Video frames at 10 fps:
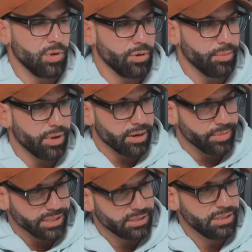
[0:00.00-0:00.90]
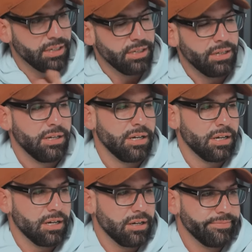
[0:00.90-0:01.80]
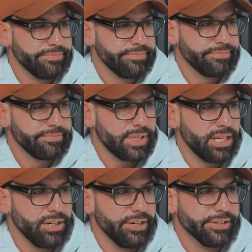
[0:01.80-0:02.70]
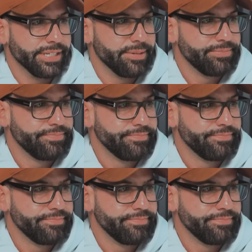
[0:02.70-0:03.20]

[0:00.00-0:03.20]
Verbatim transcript: going to the bottom. It's getting your heels up.